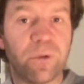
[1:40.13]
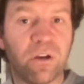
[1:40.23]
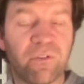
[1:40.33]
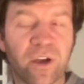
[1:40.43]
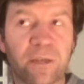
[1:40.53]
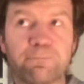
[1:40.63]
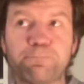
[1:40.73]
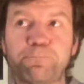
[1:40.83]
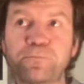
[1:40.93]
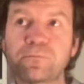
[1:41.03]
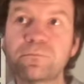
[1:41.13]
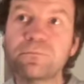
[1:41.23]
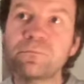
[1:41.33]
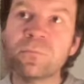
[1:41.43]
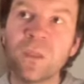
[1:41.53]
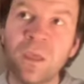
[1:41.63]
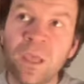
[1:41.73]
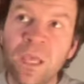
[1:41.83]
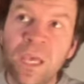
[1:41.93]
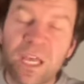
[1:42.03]
per vine.
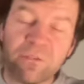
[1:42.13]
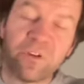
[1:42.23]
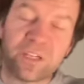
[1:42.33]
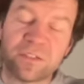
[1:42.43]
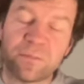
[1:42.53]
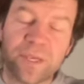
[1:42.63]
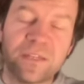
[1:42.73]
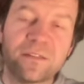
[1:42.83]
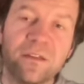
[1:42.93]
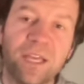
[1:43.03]
And the vines are picked,